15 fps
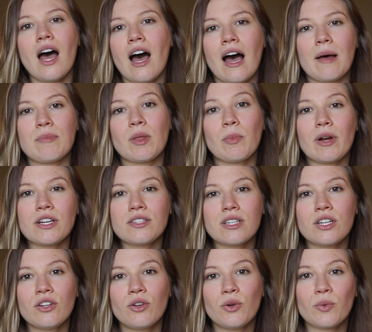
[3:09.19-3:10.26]
Uh, the
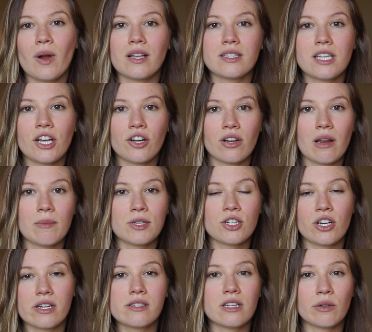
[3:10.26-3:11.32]
person who runs it, her name is
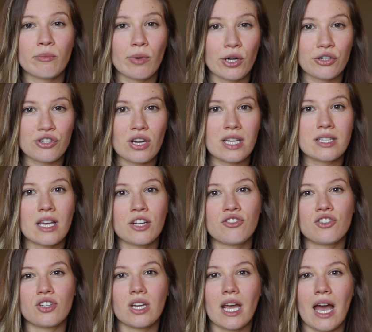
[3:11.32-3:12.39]
Kristen Burgess,
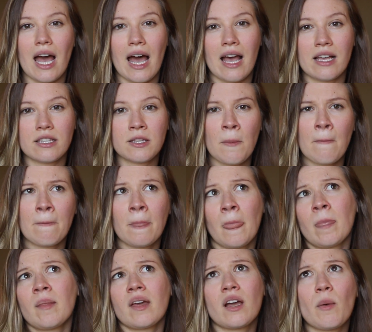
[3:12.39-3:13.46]
and she has
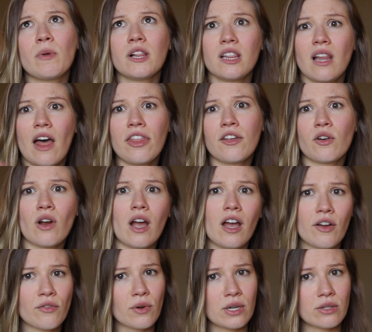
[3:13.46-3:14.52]
like a
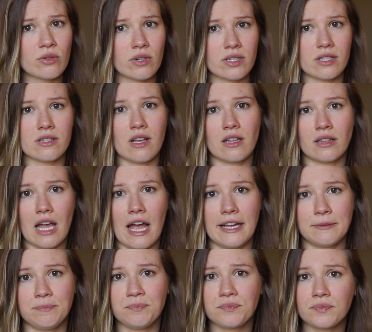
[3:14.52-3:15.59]
plethora of resources
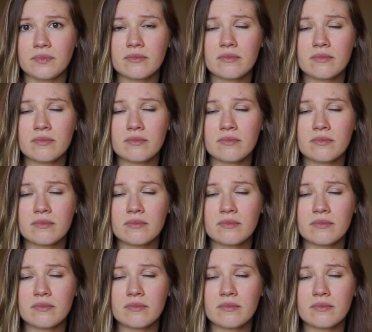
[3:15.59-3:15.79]
online